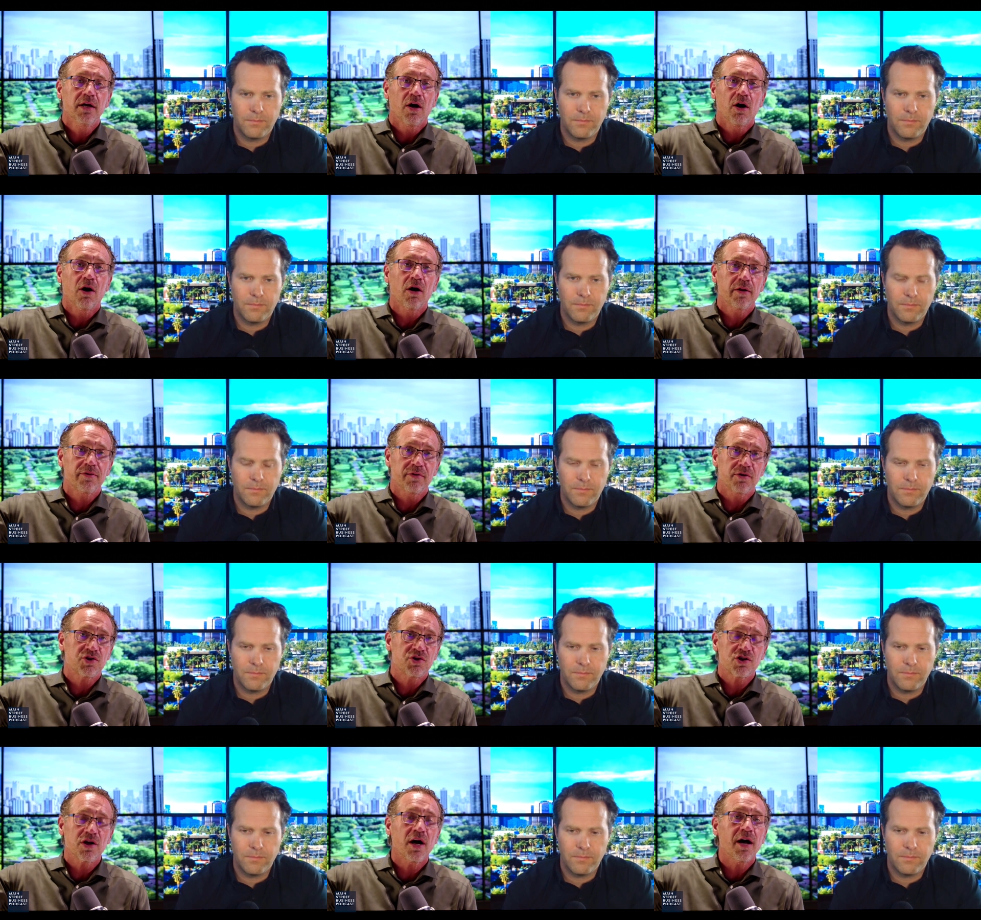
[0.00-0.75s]
Speaker 1: on the
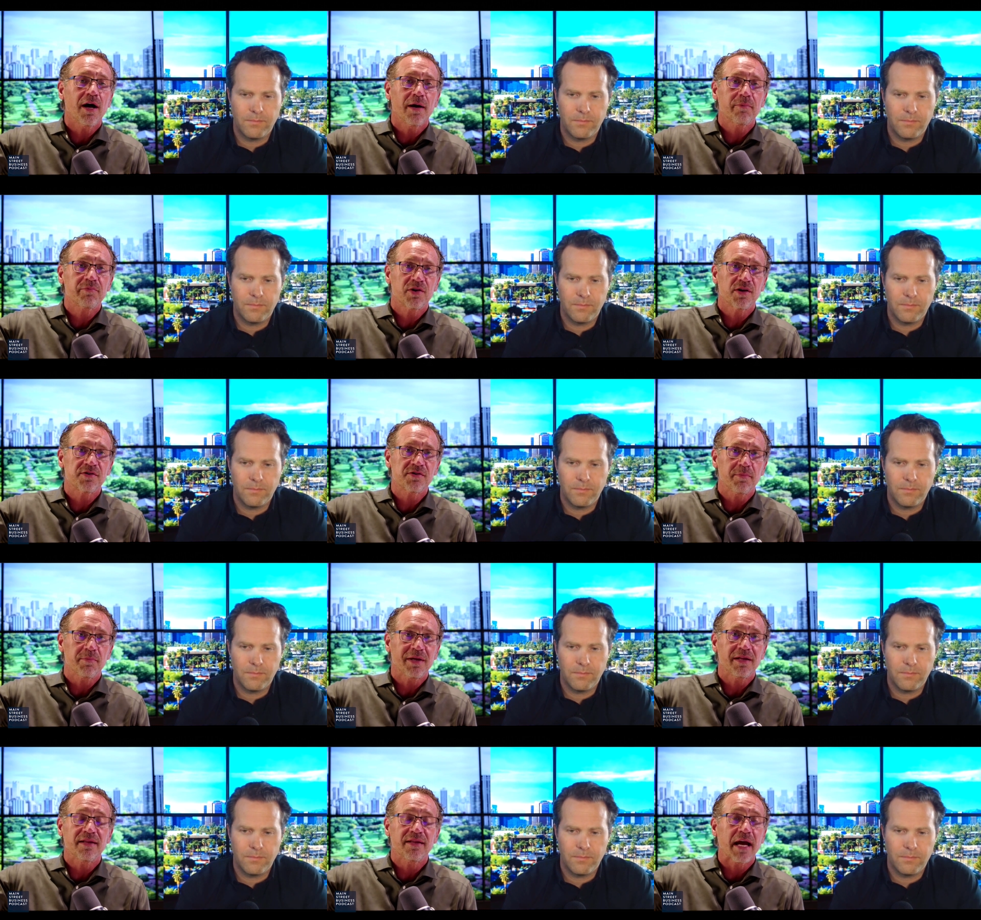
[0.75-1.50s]
shop doesn't
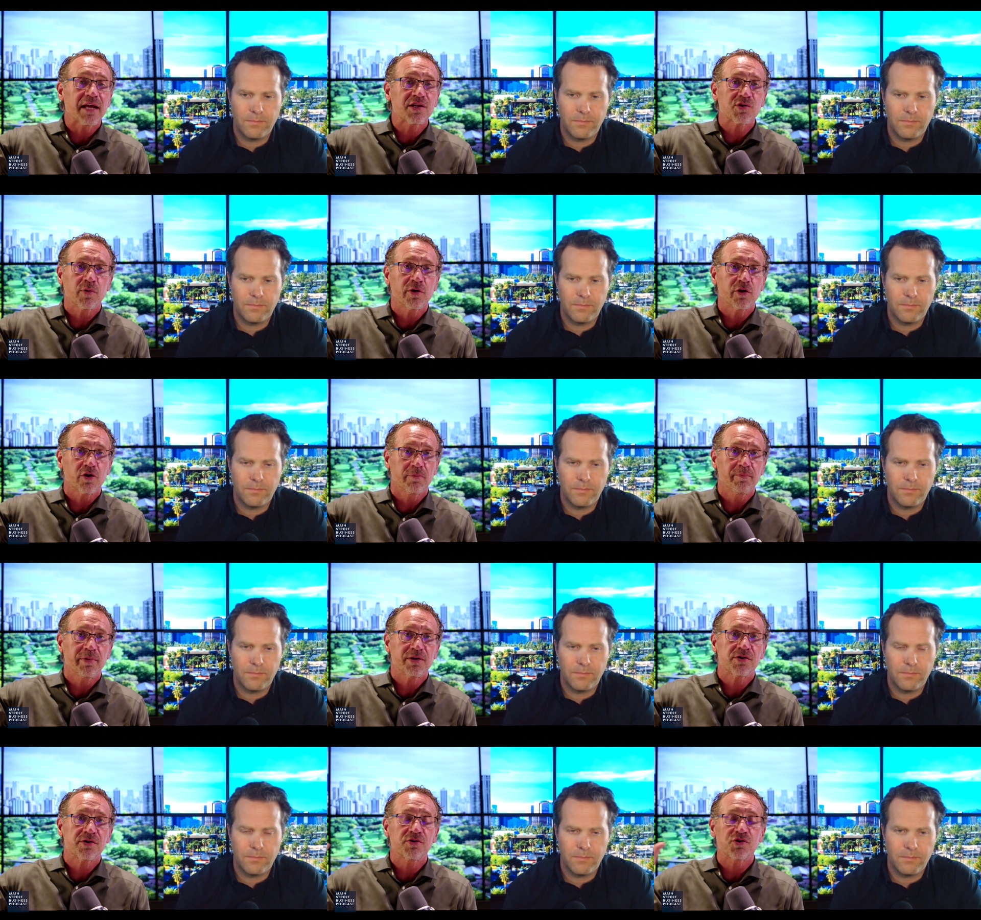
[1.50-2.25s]
mean that's when you're in
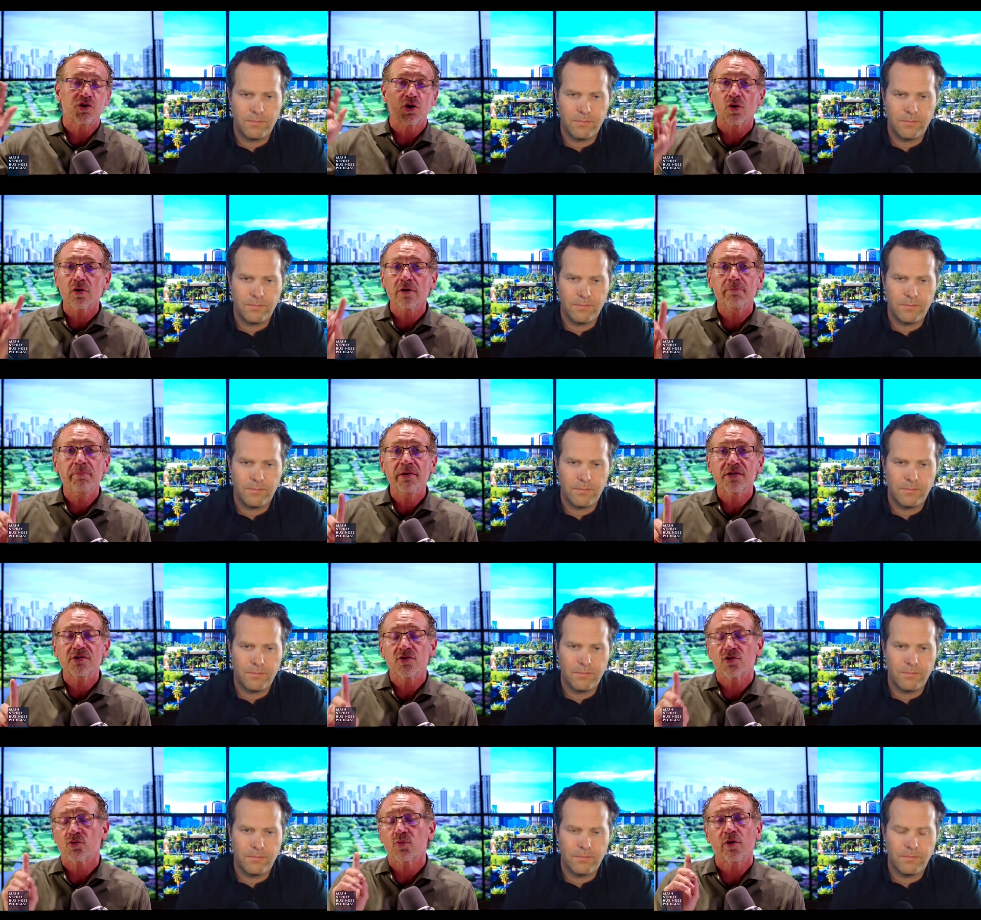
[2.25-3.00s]
business. You're in
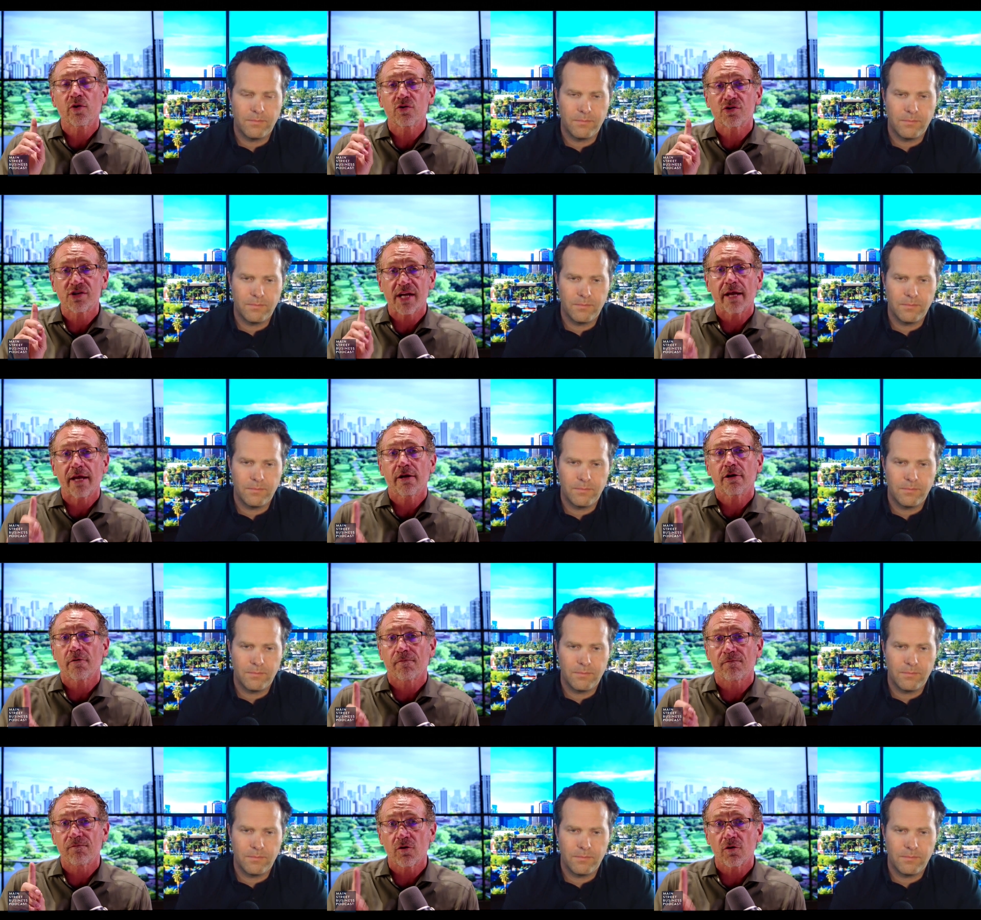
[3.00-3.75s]
business when you take your
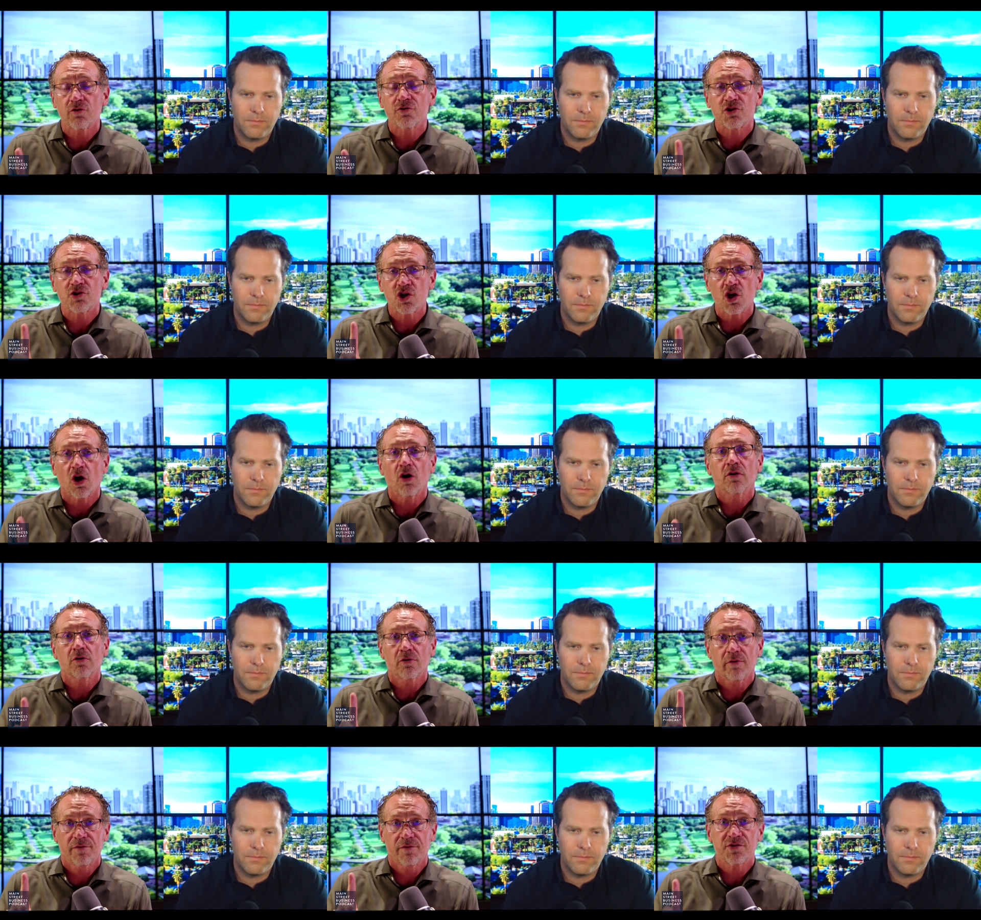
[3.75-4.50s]
first
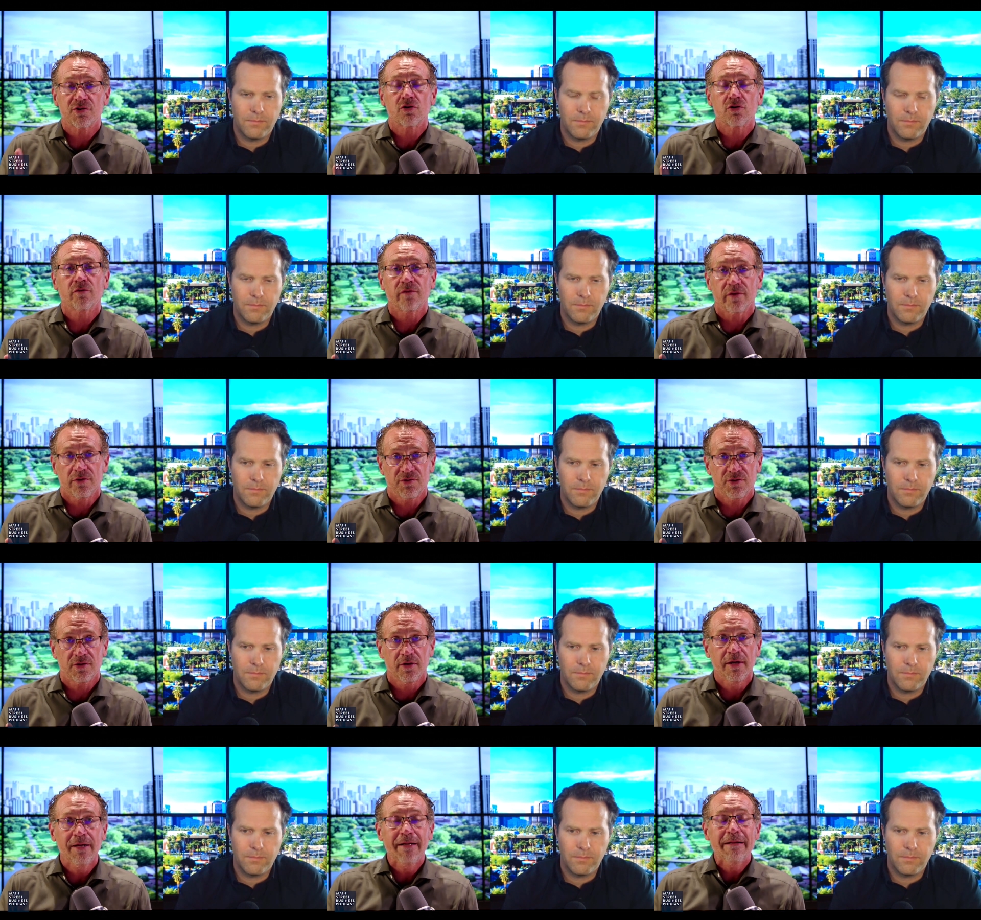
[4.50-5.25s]
dollar of service.
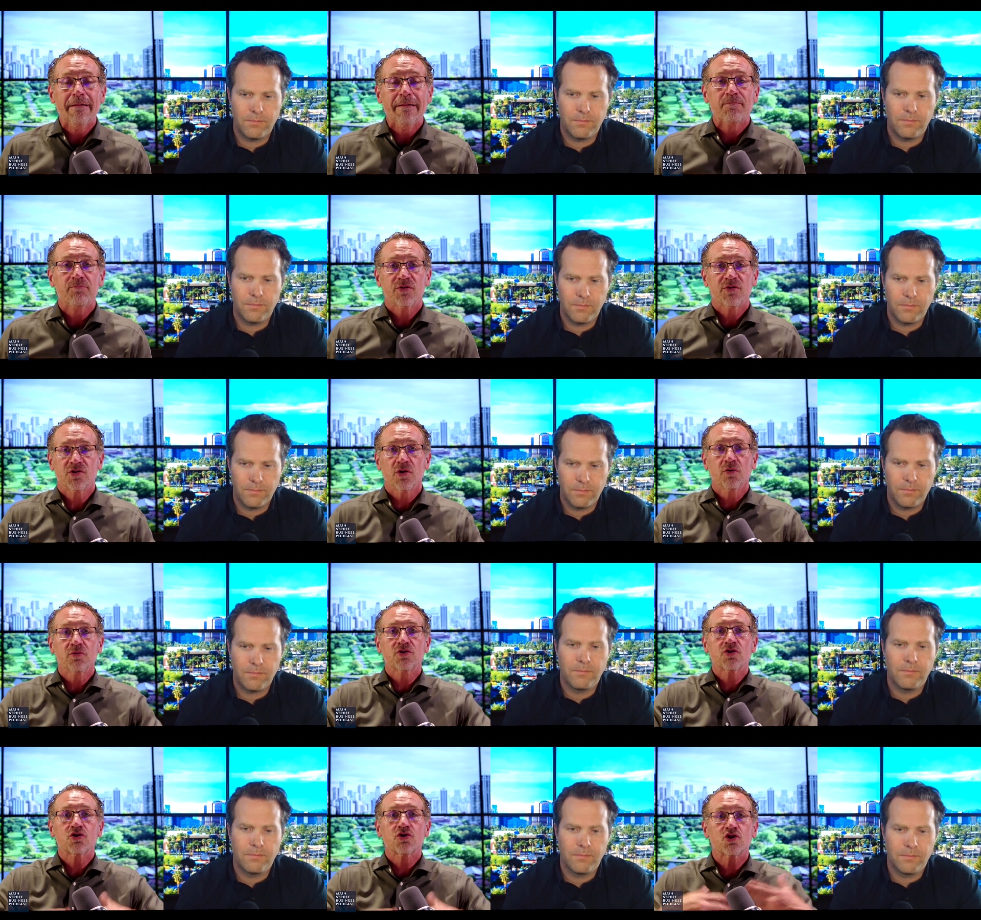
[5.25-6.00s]
So
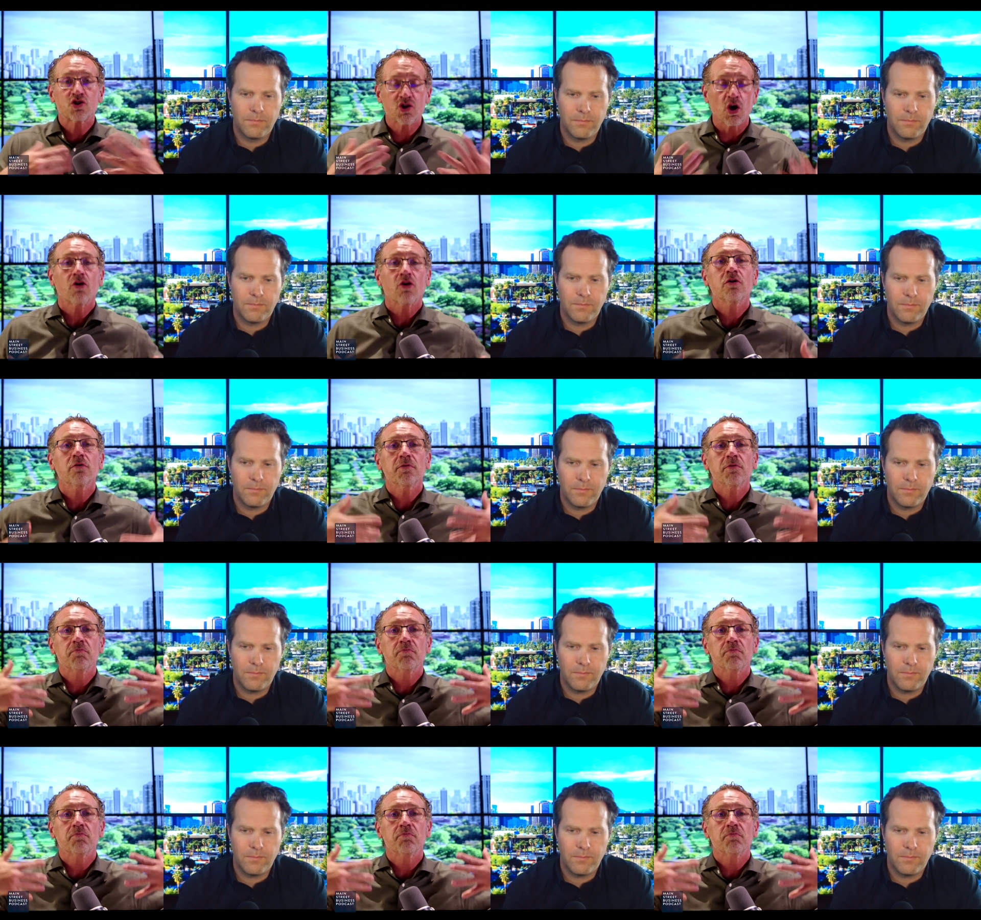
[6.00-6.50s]
start